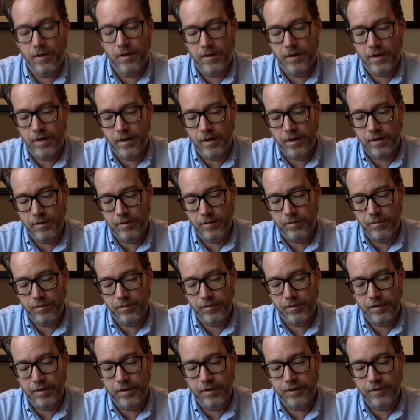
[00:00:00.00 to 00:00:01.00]
uh,
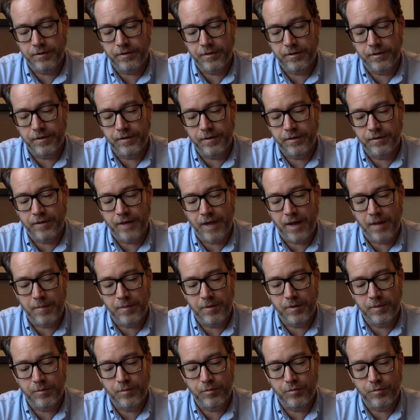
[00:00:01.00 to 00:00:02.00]
that is that is
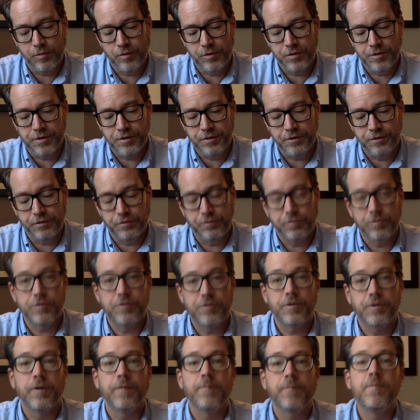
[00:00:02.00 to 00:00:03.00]
happening before Jesus'
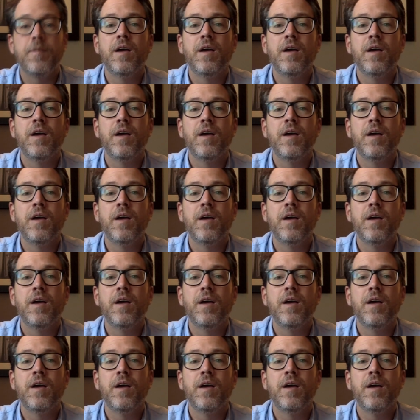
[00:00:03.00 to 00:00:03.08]
return,